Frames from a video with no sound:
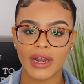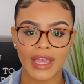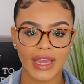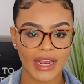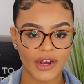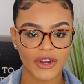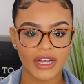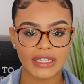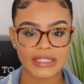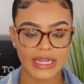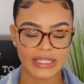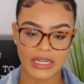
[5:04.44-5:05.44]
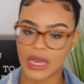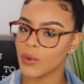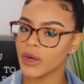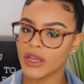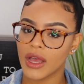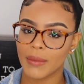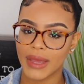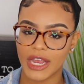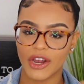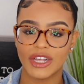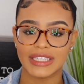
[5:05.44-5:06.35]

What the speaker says: to get haircuts. I did not want to cut my hair